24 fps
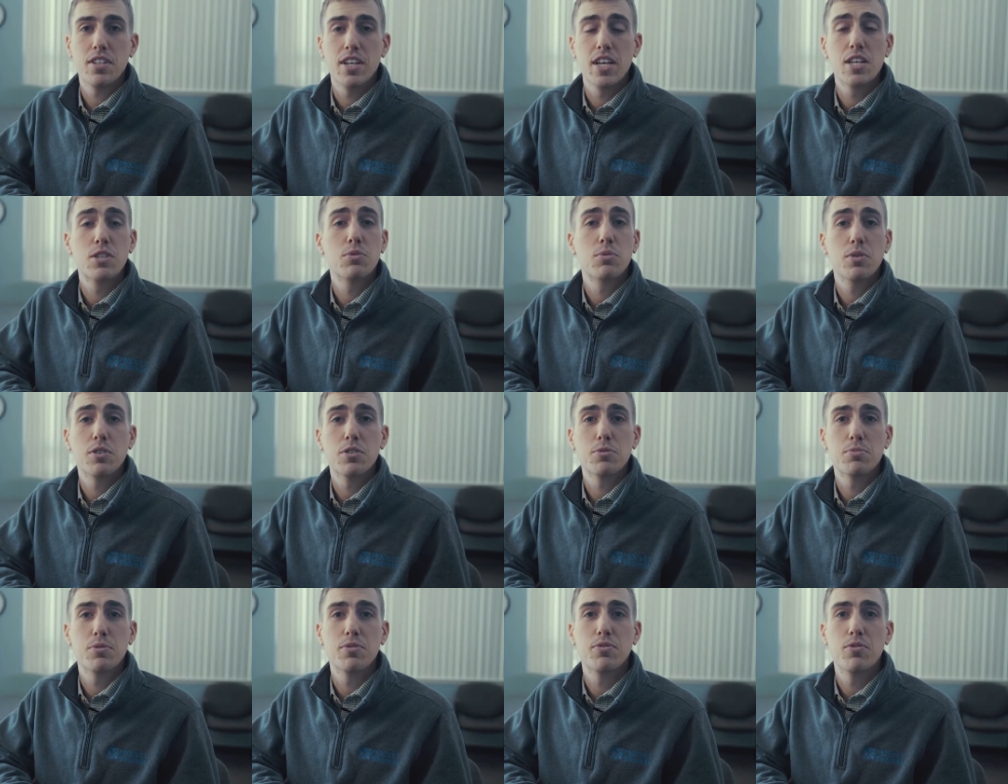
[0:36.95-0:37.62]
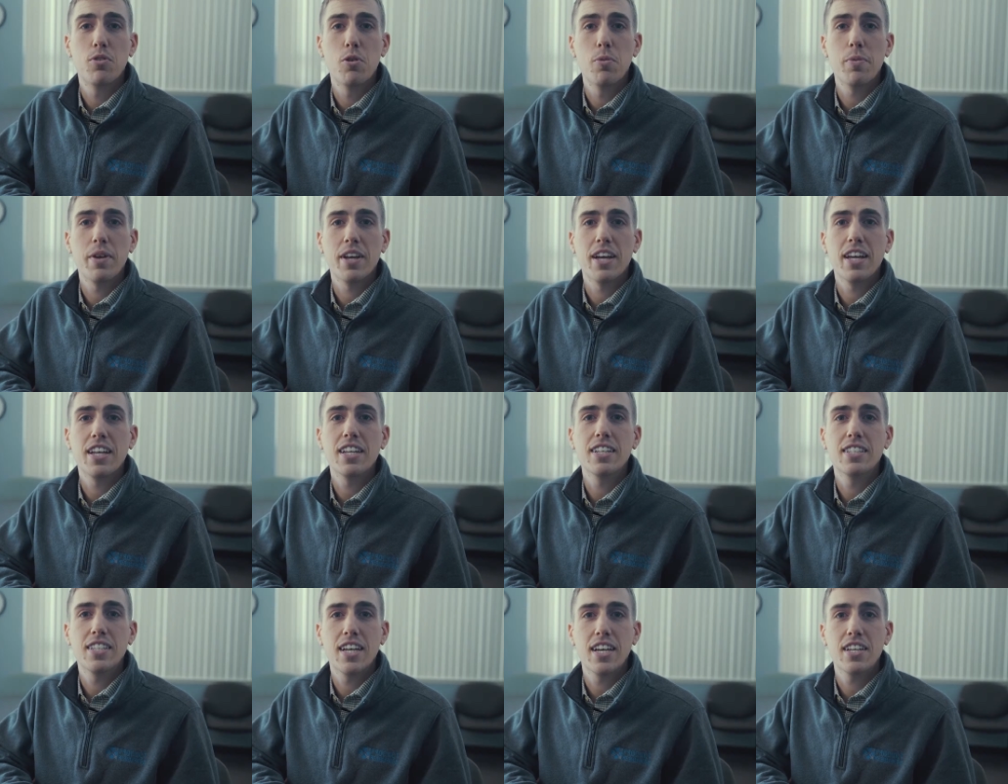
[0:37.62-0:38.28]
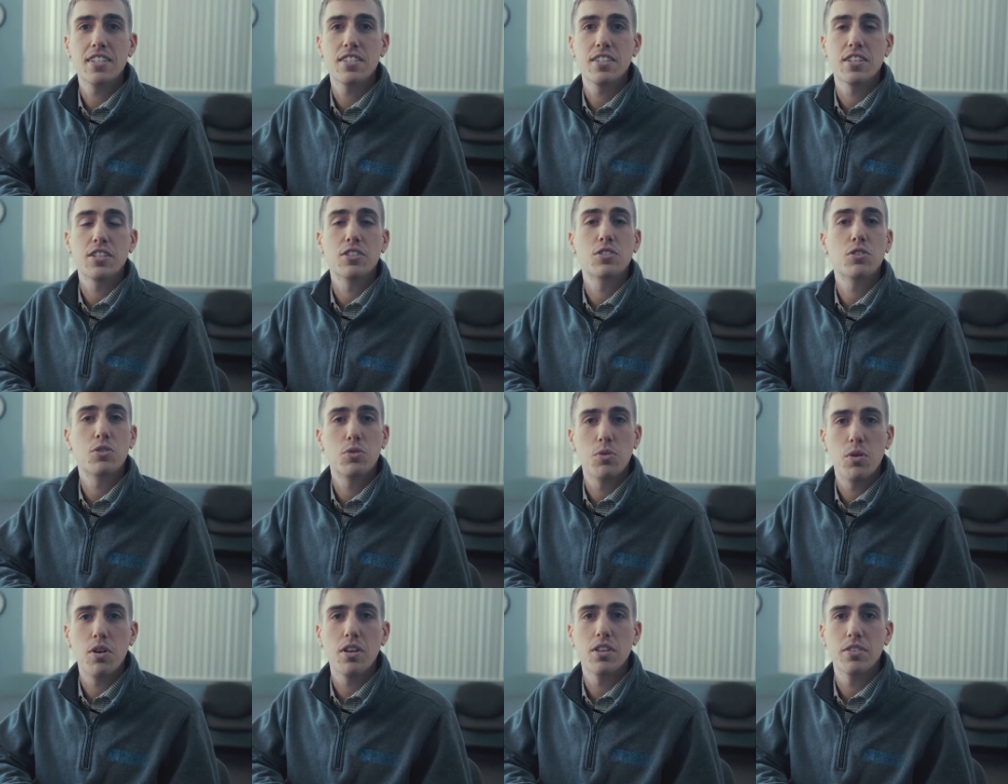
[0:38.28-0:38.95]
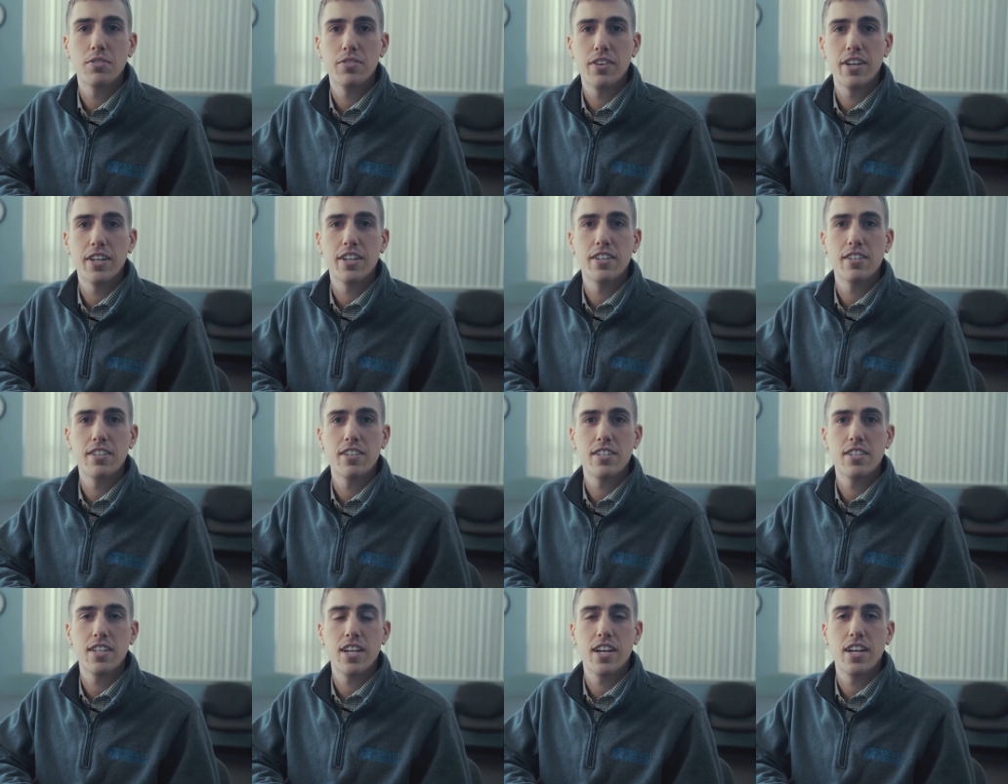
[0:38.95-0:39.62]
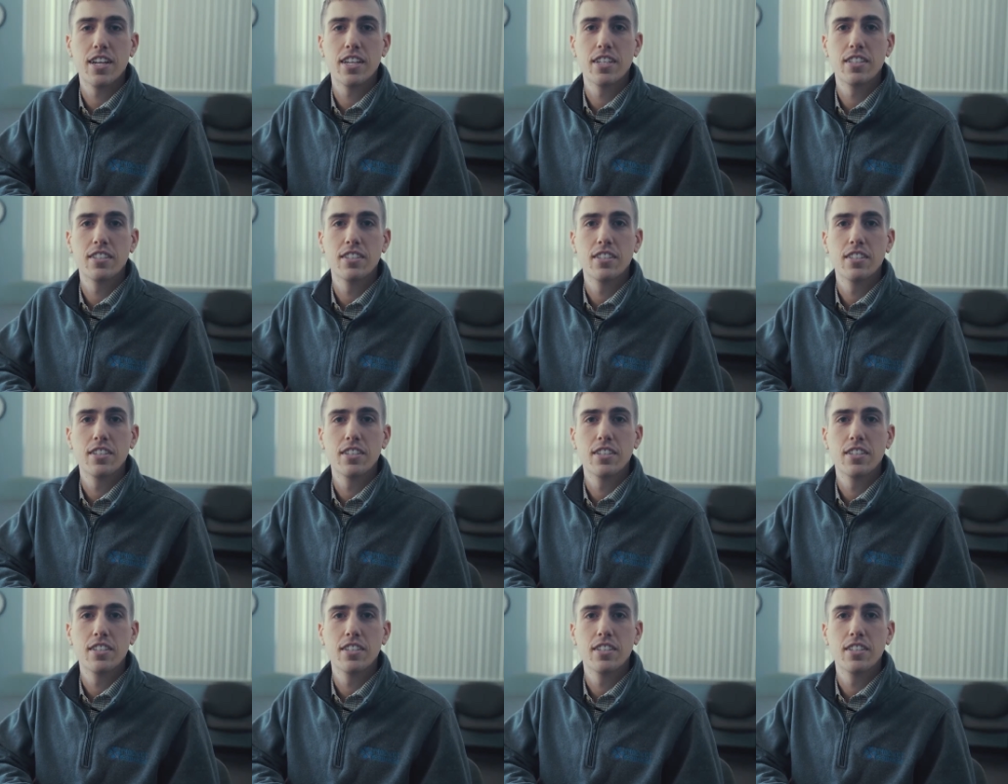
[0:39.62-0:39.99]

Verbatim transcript: as well as performing any testing to qualify your design.